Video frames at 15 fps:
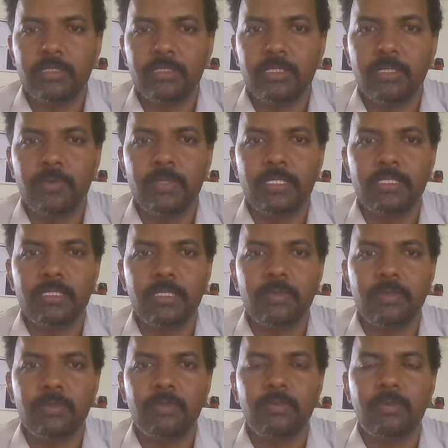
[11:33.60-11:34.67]
now it is
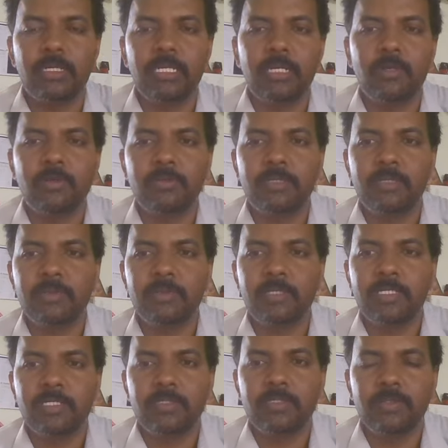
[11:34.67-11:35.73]
a 1 kilo ohms of
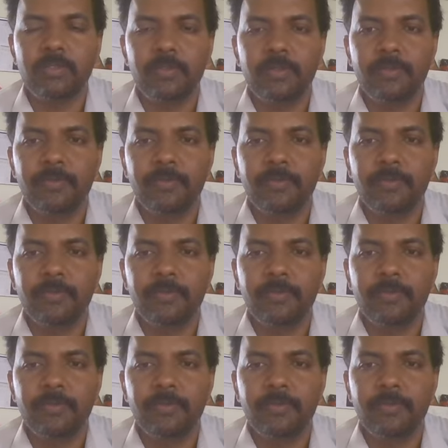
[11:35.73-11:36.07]
resistance.